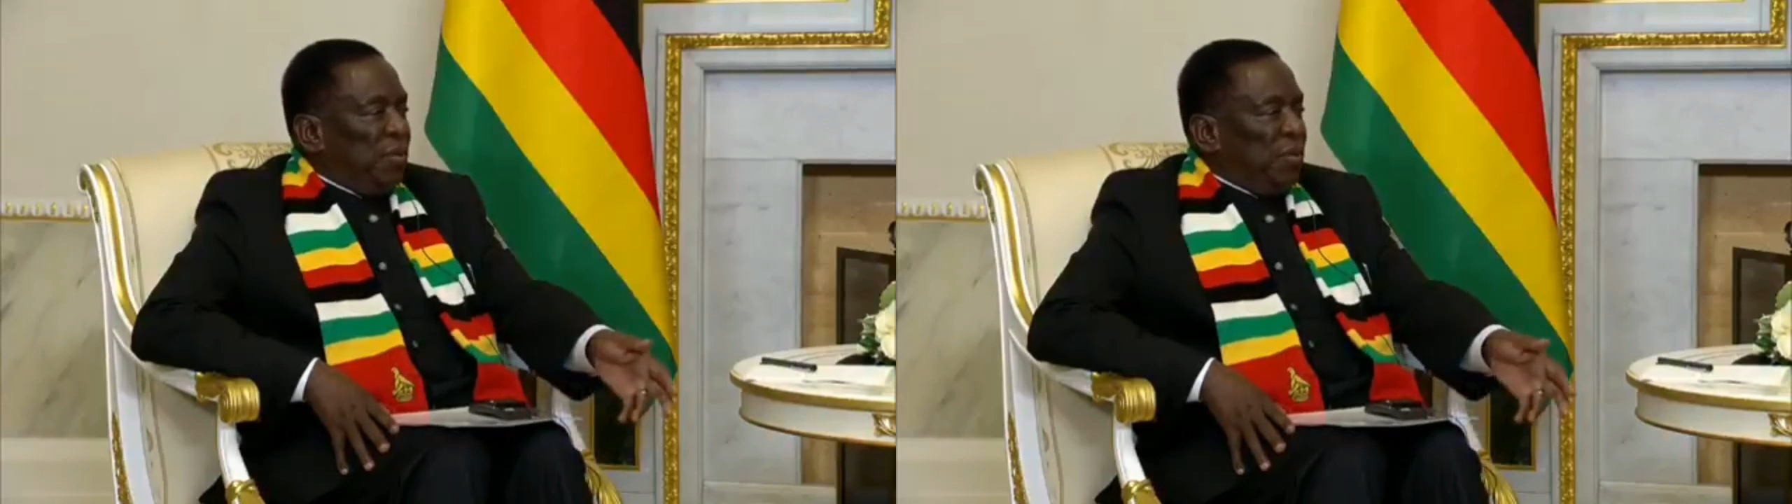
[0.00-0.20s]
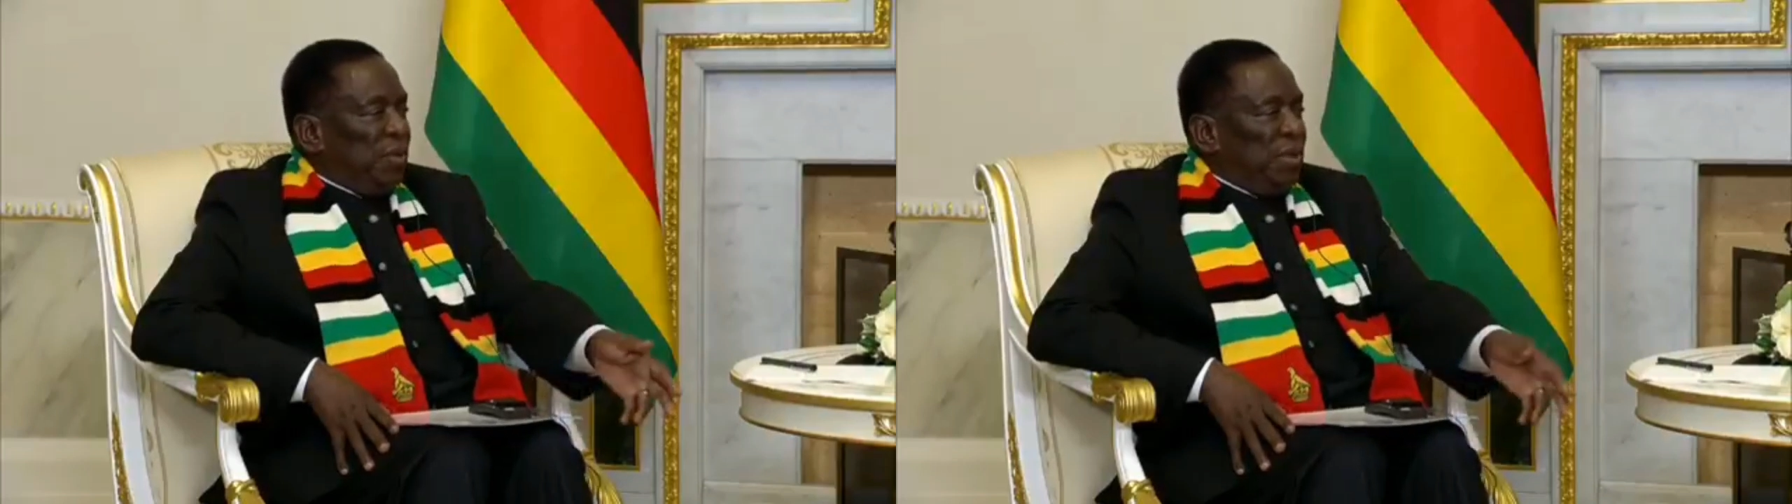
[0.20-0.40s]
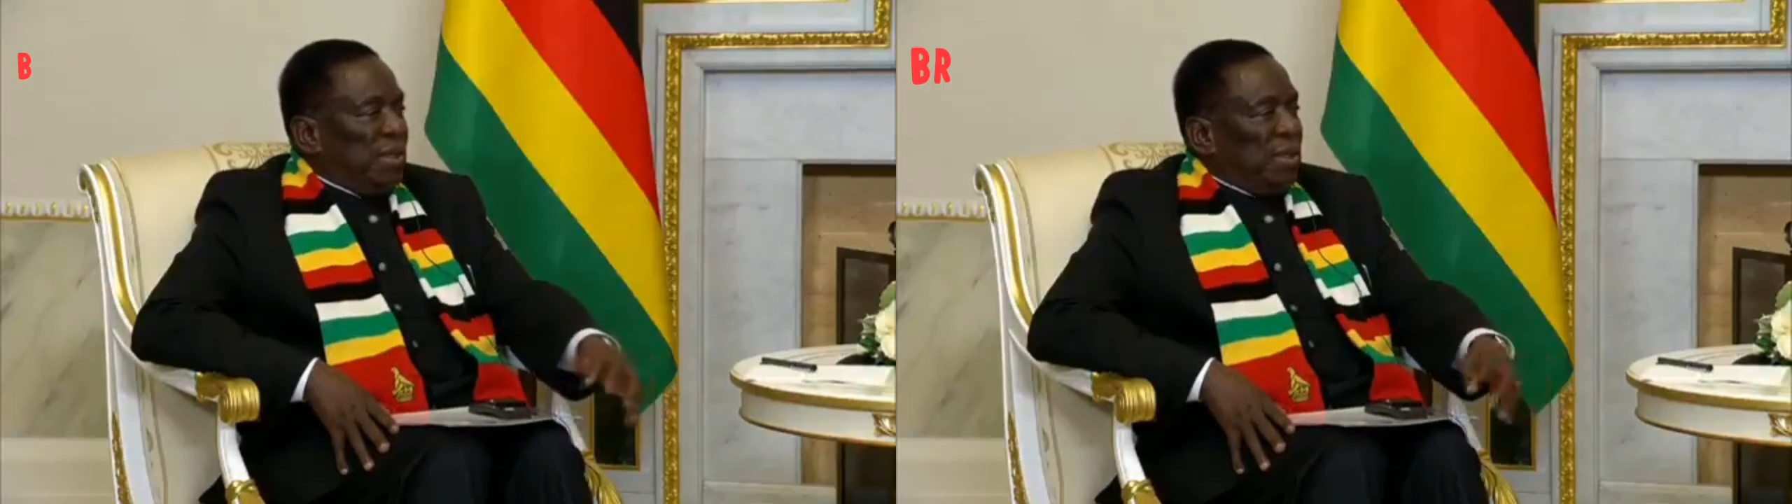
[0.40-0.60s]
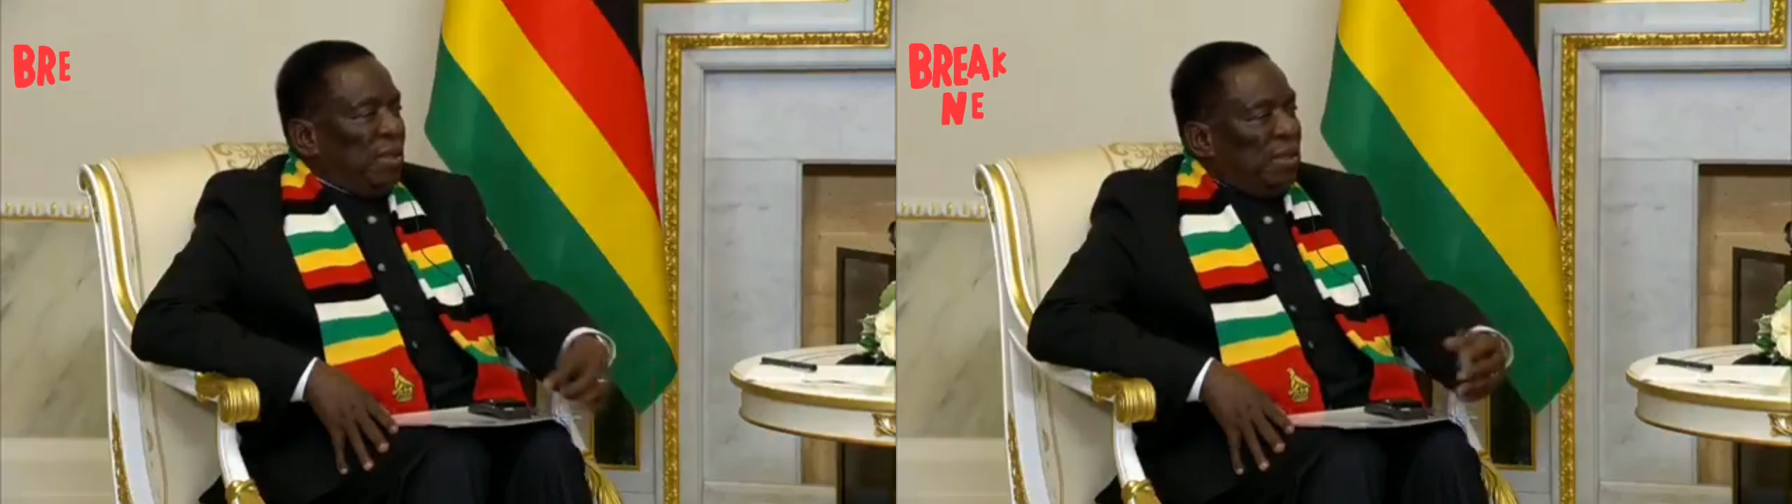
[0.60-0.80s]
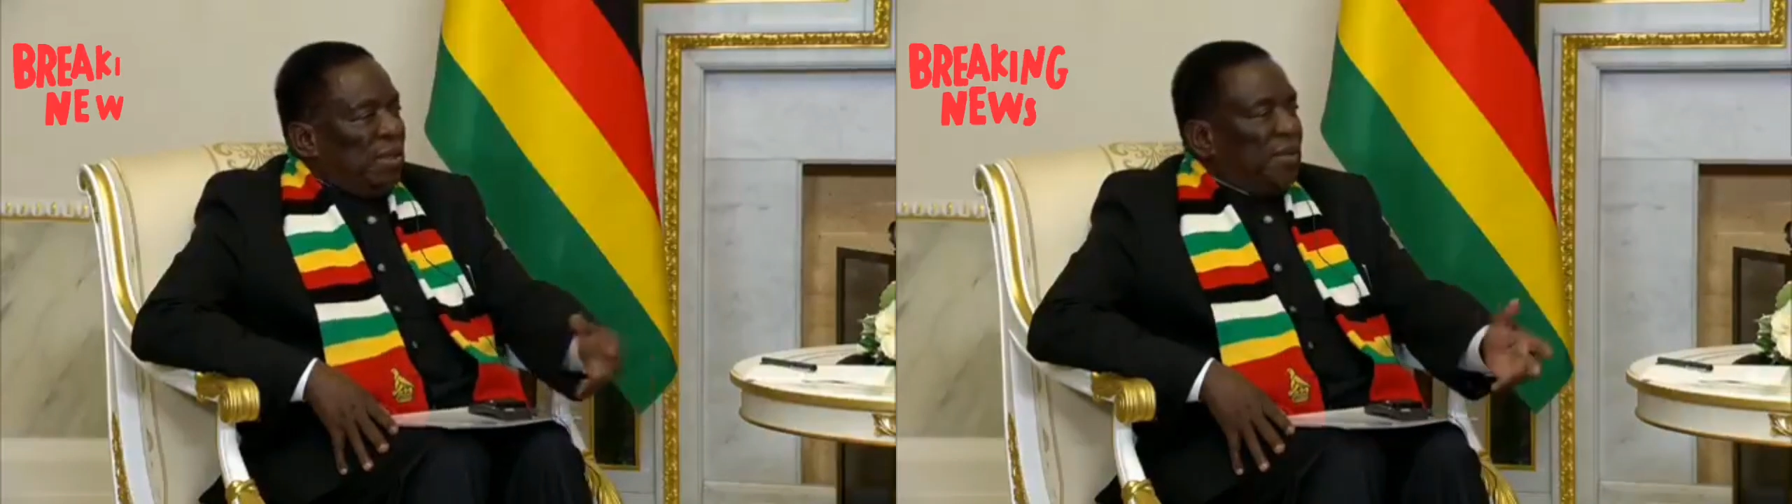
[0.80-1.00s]

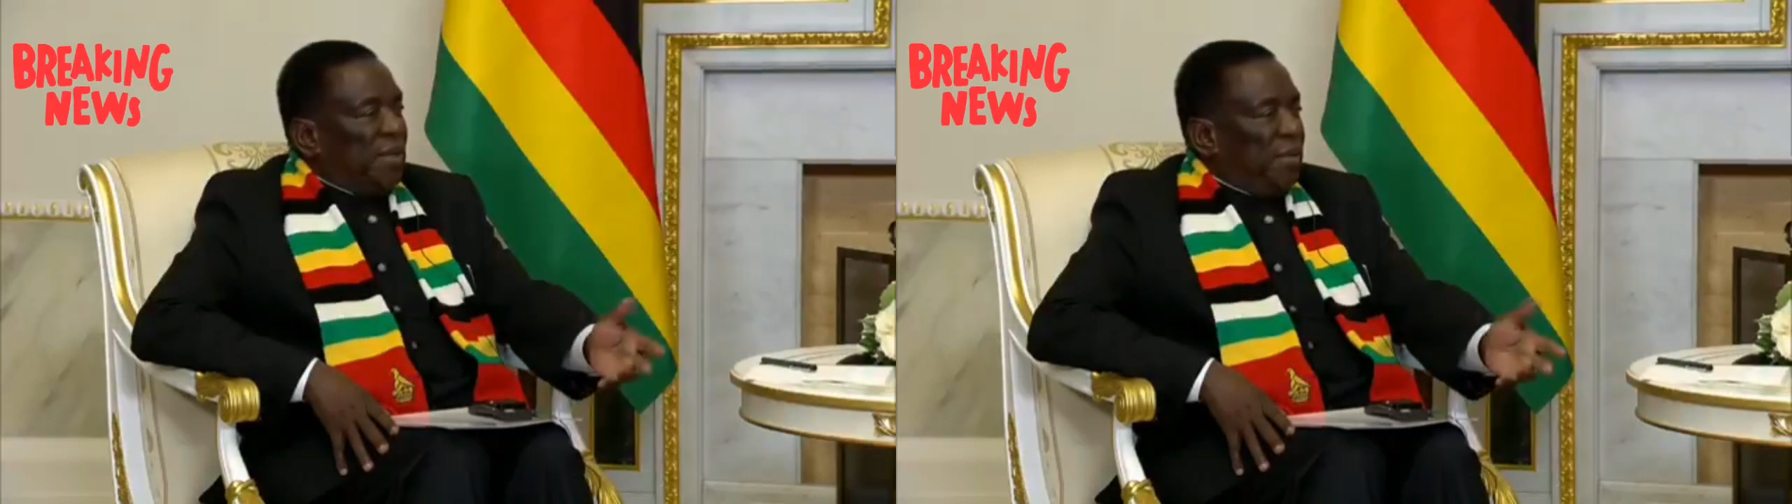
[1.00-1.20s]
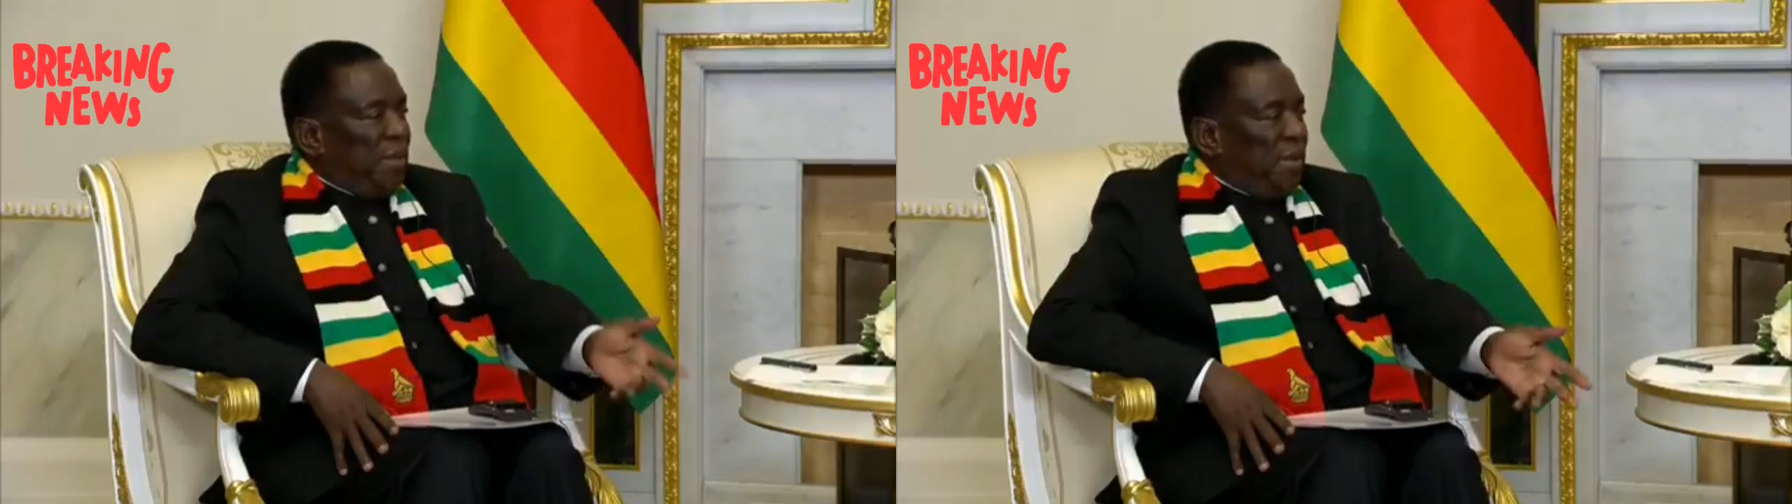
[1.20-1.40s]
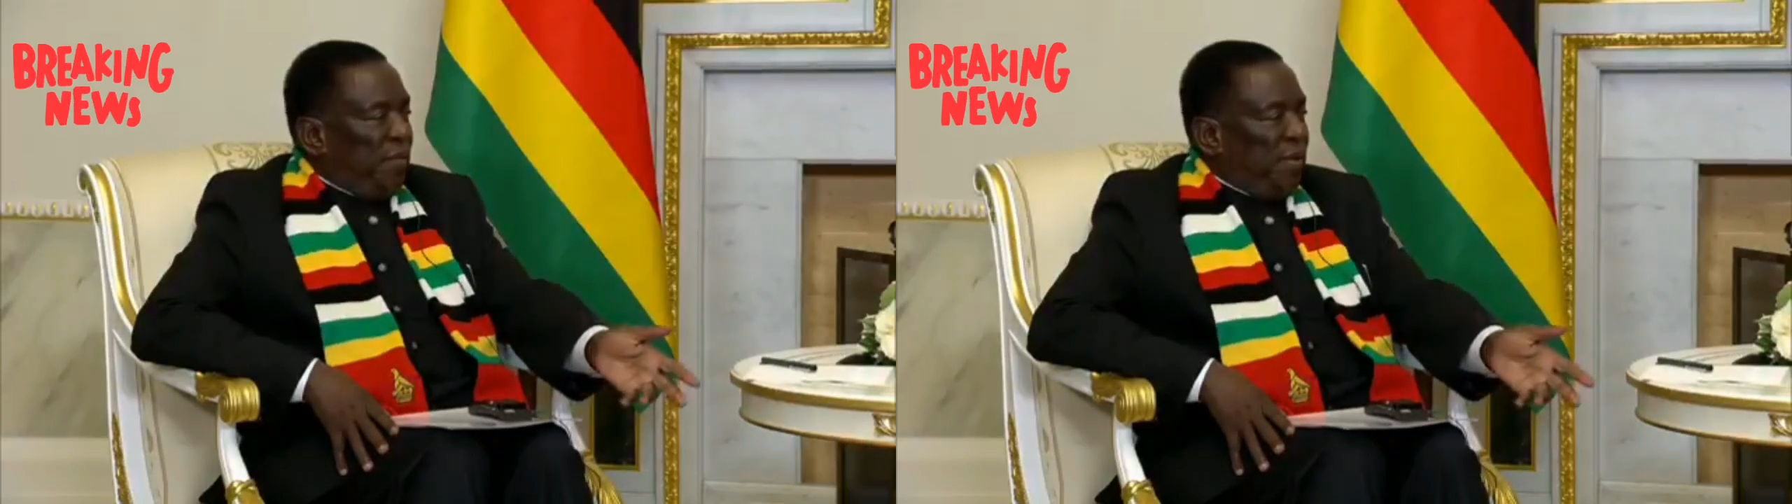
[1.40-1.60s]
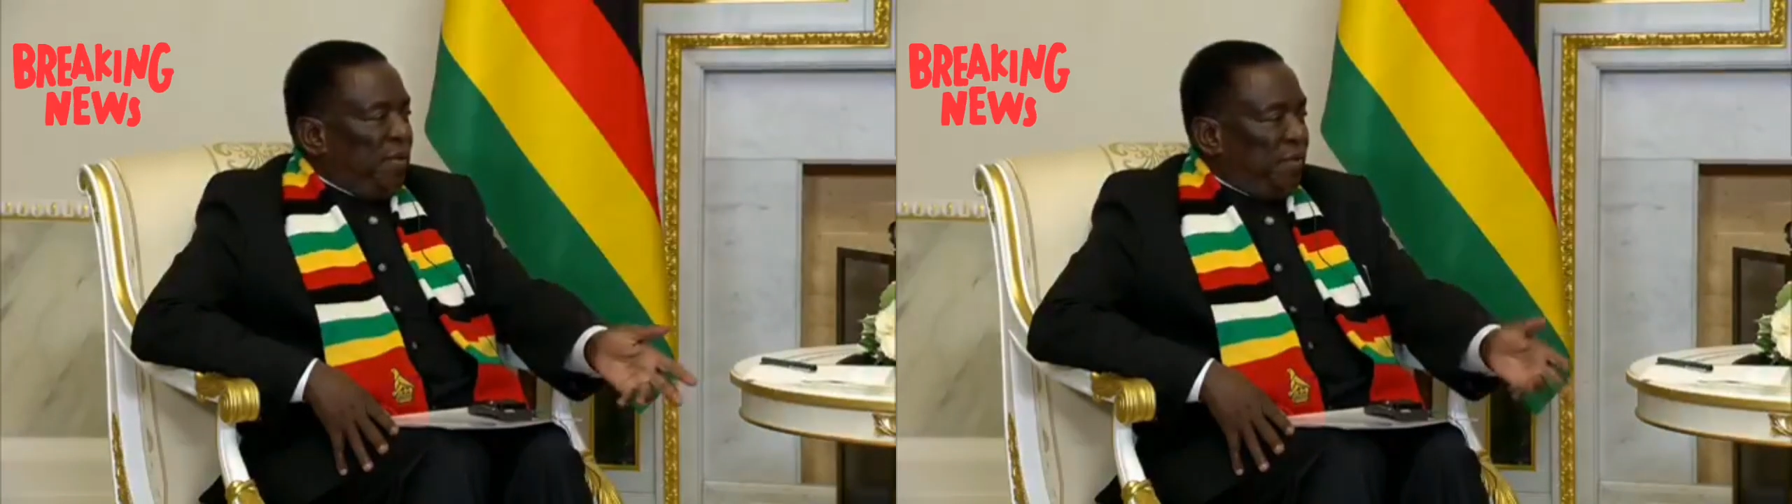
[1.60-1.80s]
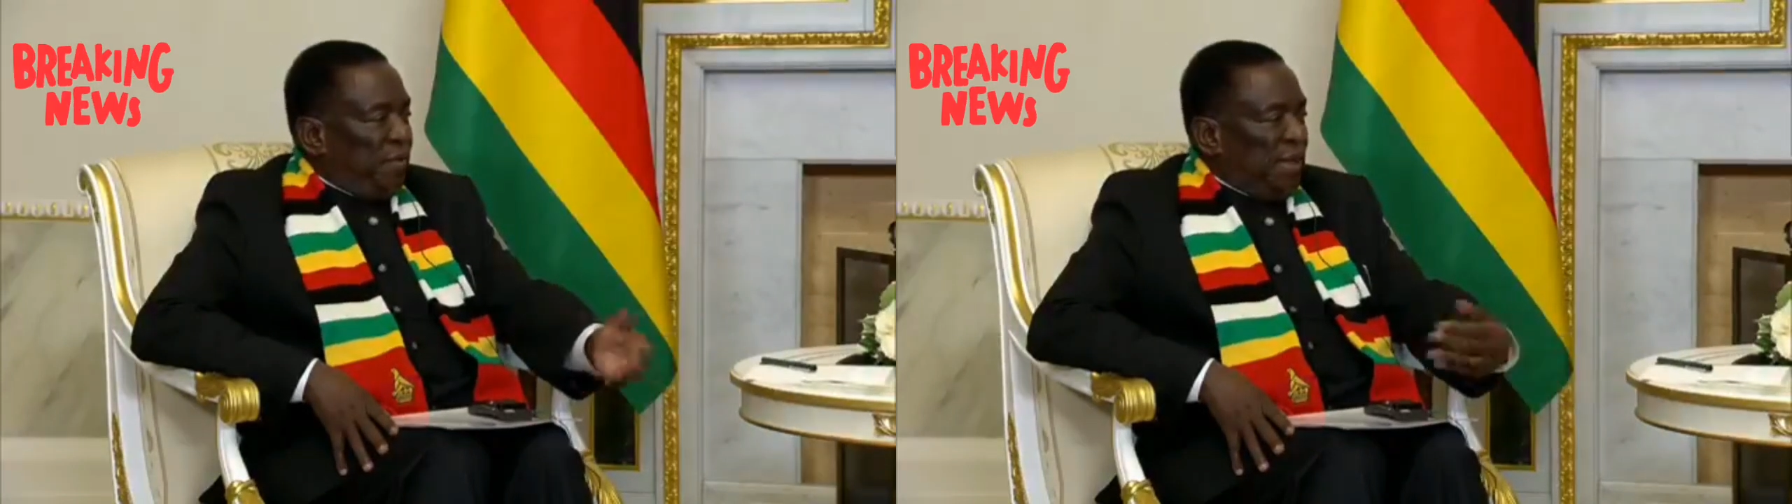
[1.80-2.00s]
Mnangagwa also invited
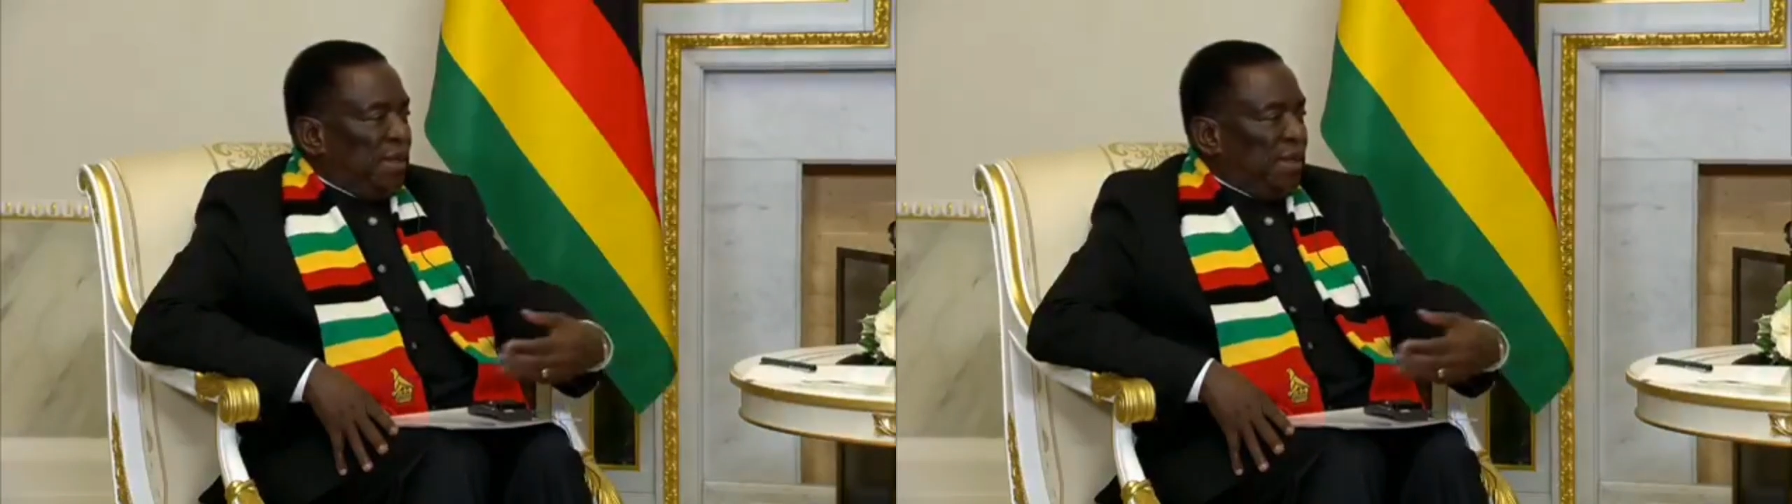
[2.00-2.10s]
Russia